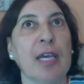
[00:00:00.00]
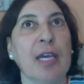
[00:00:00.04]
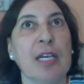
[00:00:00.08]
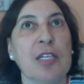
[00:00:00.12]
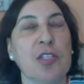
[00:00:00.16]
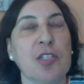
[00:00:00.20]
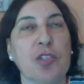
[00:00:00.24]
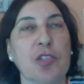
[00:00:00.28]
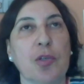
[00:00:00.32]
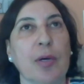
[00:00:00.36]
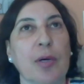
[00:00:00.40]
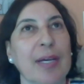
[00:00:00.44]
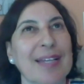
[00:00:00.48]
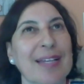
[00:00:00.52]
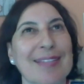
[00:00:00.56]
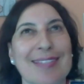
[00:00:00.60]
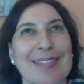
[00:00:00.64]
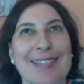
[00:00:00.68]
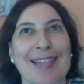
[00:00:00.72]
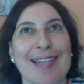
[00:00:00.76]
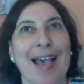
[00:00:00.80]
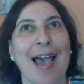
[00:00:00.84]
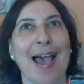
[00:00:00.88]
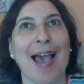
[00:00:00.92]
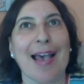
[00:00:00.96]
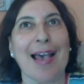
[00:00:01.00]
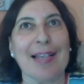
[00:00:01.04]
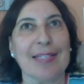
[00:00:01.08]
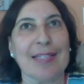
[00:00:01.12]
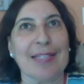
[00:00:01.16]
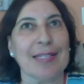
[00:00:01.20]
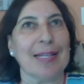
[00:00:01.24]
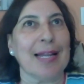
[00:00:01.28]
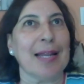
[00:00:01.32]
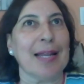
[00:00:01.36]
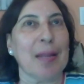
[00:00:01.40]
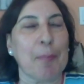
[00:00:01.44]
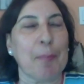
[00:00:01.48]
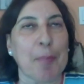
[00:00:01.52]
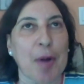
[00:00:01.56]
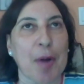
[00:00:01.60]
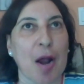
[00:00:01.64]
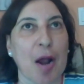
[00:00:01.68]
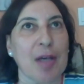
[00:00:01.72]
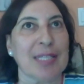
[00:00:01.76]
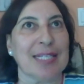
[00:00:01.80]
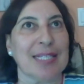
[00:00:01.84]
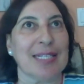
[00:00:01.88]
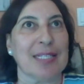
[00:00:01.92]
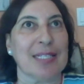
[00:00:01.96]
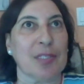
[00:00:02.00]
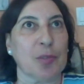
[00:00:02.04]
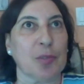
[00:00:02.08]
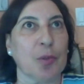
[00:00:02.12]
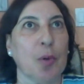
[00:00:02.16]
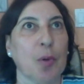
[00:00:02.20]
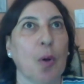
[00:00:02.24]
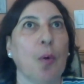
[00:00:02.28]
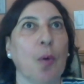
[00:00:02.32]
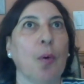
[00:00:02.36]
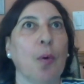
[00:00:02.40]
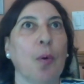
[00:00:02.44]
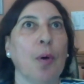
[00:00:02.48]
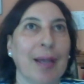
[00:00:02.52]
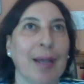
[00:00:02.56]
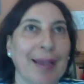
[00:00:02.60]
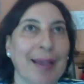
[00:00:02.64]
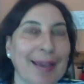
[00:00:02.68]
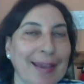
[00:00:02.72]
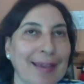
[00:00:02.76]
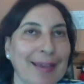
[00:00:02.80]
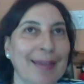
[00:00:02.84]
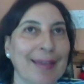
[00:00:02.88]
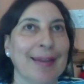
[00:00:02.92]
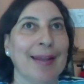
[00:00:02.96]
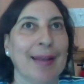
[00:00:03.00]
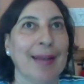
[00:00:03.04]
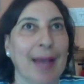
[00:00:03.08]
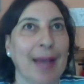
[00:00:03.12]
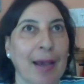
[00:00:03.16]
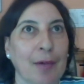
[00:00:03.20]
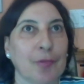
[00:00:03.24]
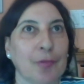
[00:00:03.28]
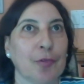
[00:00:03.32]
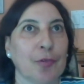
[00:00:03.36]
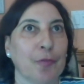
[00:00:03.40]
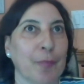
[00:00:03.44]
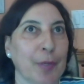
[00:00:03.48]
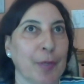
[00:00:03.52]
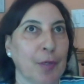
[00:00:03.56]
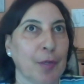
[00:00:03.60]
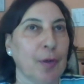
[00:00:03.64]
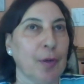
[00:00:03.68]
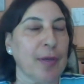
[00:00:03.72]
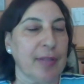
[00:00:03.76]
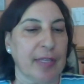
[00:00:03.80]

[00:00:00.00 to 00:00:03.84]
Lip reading: So it's a hassle and a process to go in and out of my way.